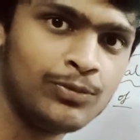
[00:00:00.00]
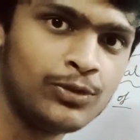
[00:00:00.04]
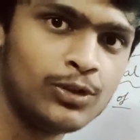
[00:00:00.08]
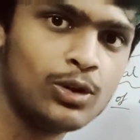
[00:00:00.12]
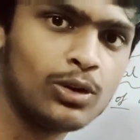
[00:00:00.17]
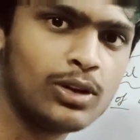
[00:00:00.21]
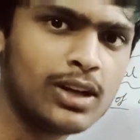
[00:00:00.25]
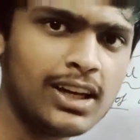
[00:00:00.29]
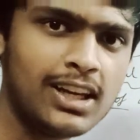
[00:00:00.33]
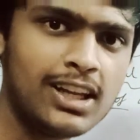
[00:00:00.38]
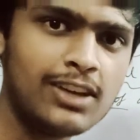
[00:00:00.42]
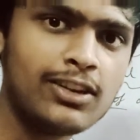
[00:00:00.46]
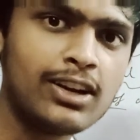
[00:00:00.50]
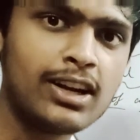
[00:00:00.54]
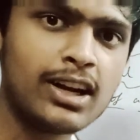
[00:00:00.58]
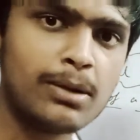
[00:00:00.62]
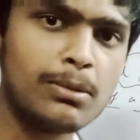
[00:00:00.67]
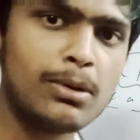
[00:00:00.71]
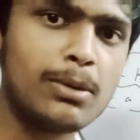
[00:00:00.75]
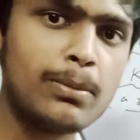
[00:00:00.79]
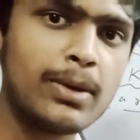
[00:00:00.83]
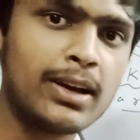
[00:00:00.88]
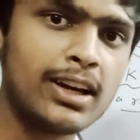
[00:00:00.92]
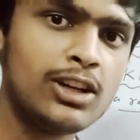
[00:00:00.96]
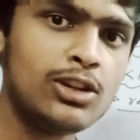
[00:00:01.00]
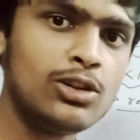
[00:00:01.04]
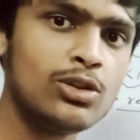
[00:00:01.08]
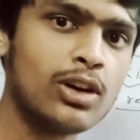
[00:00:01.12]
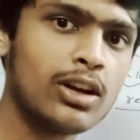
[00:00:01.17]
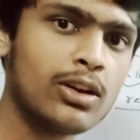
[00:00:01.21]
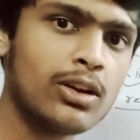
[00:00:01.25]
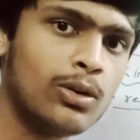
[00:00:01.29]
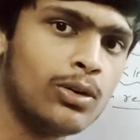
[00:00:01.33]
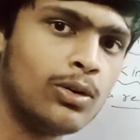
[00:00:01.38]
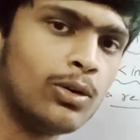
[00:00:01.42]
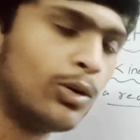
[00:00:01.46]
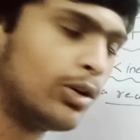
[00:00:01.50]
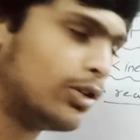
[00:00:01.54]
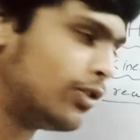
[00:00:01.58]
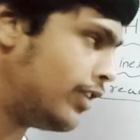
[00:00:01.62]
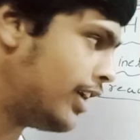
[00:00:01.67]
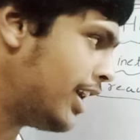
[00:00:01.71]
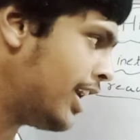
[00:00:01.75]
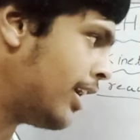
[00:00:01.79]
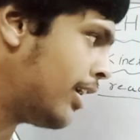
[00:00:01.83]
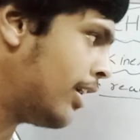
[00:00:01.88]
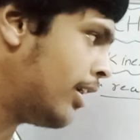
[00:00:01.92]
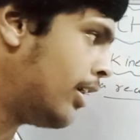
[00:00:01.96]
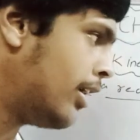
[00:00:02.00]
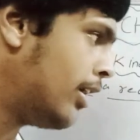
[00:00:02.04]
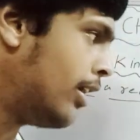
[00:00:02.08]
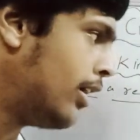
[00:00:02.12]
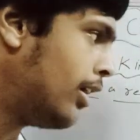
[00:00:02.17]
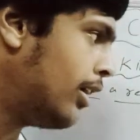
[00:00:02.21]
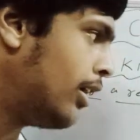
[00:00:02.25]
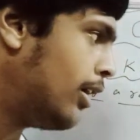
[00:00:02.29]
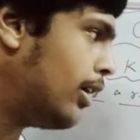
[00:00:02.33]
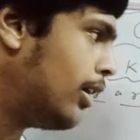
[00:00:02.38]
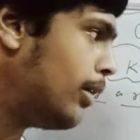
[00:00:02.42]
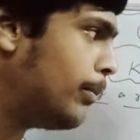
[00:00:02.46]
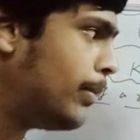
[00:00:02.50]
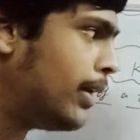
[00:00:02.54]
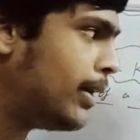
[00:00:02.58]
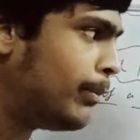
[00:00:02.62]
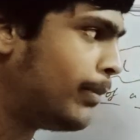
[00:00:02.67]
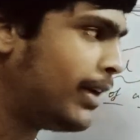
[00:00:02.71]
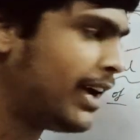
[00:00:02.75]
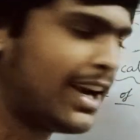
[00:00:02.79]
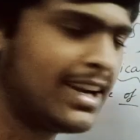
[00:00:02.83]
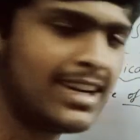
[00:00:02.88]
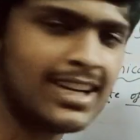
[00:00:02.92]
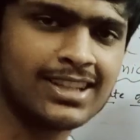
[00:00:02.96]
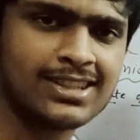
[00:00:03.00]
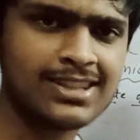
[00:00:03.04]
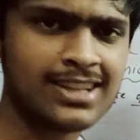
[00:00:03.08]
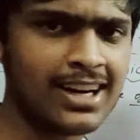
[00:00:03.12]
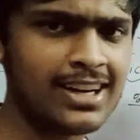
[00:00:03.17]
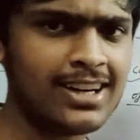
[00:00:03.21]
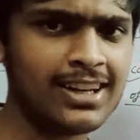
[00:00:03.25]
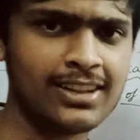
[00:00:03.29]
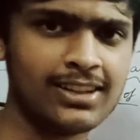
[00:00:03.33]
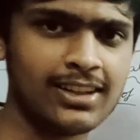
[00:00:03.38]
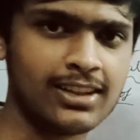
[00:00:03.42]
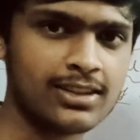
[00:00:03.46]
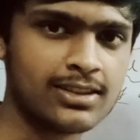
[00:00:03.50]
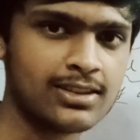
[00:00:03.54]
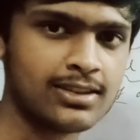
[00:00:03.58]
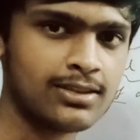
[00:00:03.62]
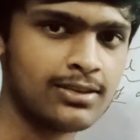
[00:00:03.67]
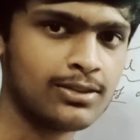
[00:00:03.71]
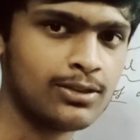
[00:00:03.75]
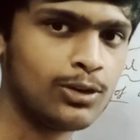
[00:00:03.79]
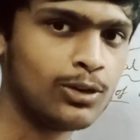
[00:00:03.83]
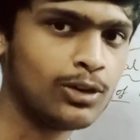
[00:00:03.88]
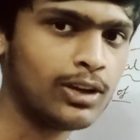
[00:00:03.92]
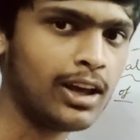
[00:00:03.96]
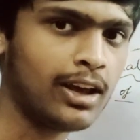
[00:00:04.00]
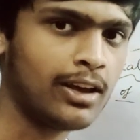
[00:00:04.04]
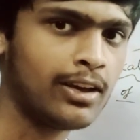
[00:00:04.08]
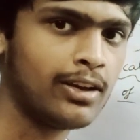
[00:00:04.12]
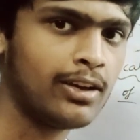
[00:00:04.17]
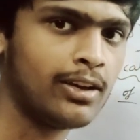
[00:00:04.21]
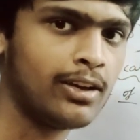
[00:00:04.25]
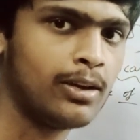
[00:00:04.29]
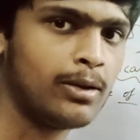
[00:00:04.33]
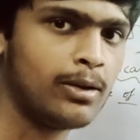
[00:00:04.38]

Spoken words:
You can even remember in your own way by understanding this, okay?